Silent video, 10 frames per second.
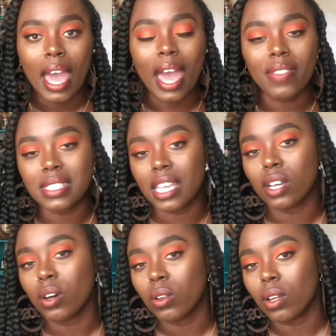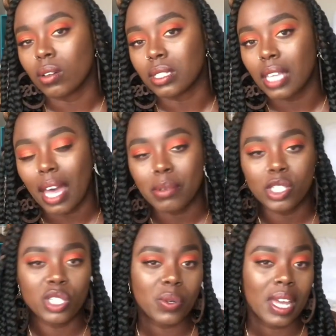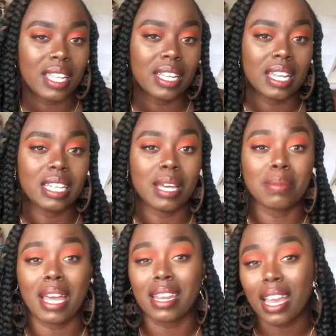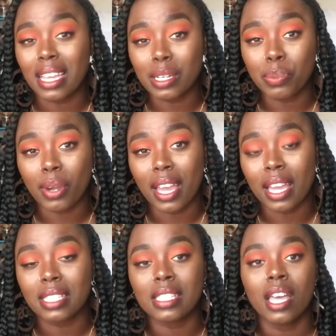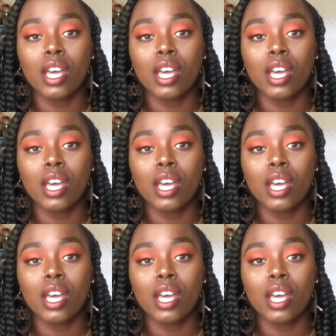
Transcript: have to take a whole long time to do it and then end up not liking the braids.